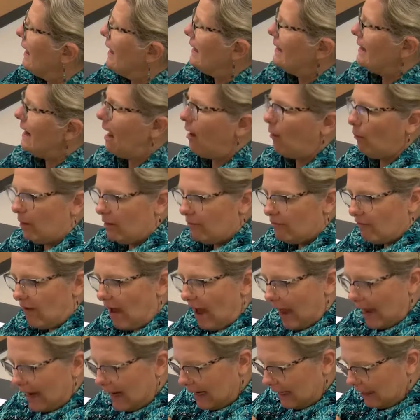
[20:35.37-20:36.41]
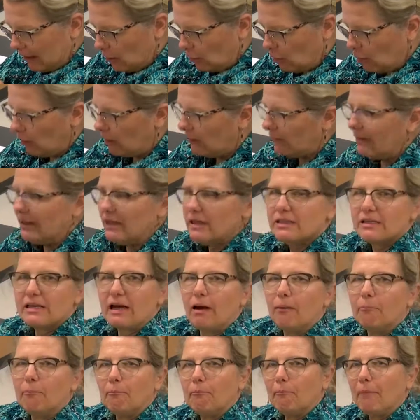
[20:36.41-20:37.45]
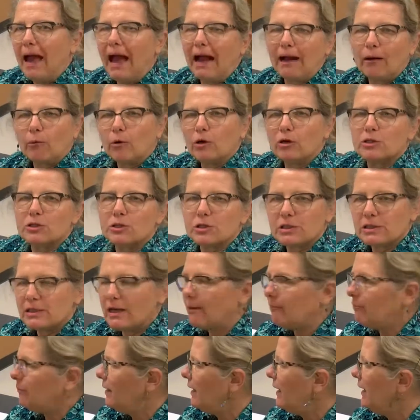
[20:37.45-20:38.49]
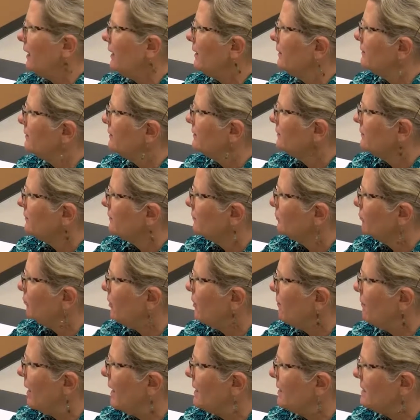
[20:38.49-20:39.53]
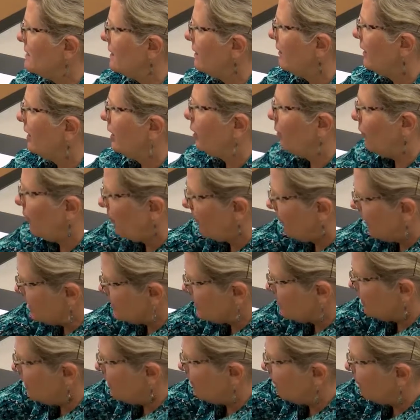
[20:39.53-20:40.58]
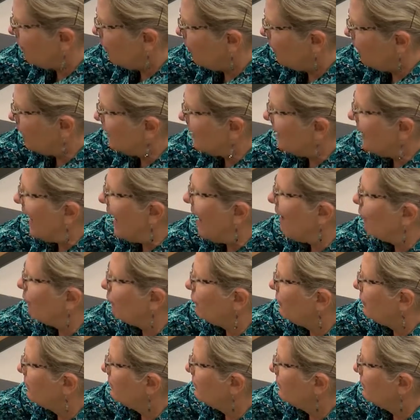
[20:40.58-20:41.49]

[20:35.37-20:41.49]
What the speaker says: Now, if I had hooked these up backwards or something, we might see the QRS wave going down.